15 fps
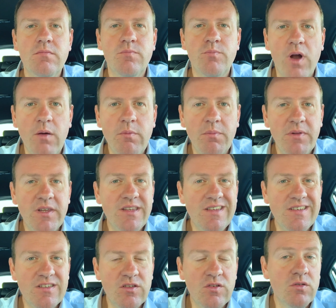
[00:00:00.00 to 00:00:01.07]
Probably
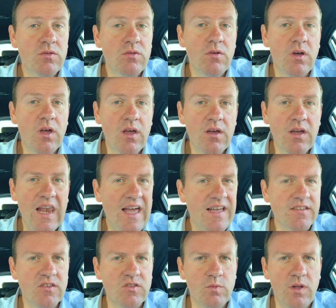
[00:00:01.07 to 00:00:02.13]
these new
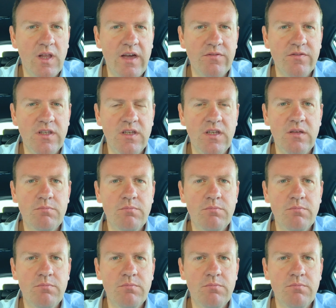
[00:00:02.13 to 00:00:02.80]
glasses will have the